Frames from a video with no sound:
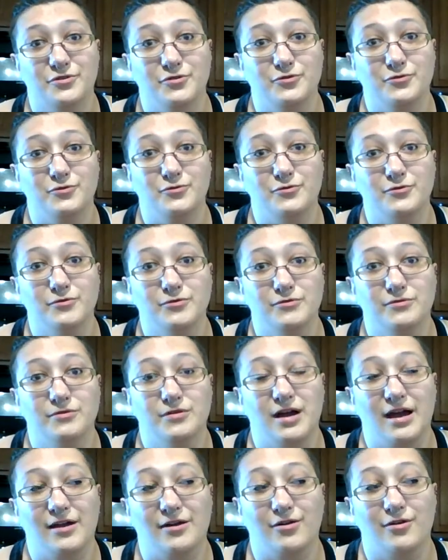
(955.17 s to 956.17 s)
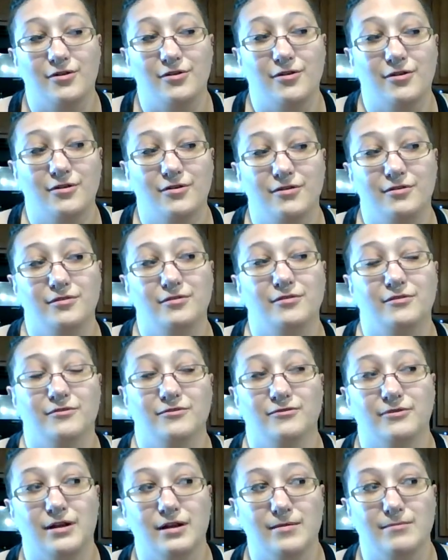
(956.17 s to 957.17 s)
who I heard
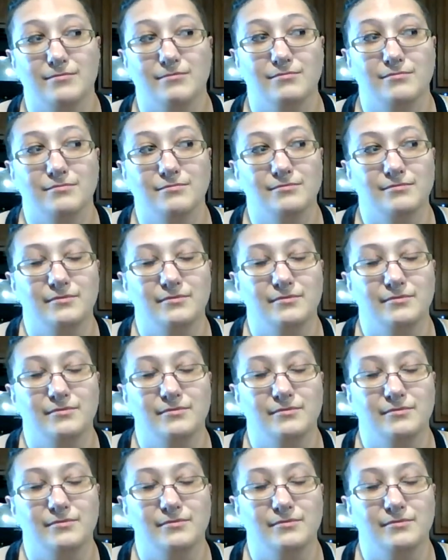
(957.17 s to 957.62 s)
from